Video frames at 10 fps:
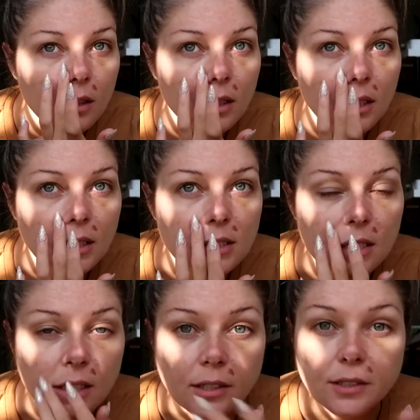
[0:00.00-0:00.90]
these
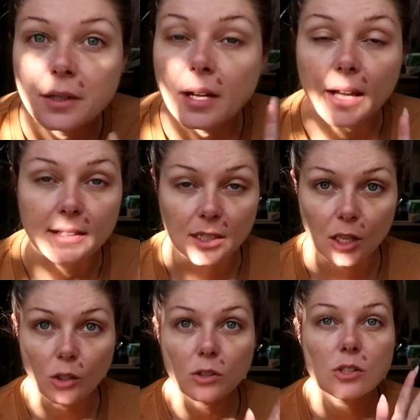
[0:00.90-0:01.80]
here, and it
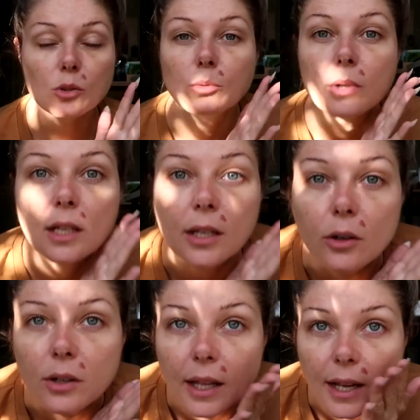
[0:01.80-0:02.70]
looks really
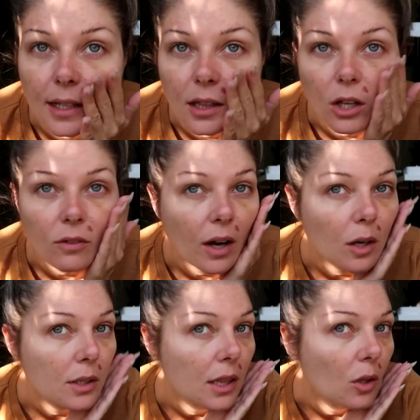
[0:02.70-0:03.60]
good. Like, I love how it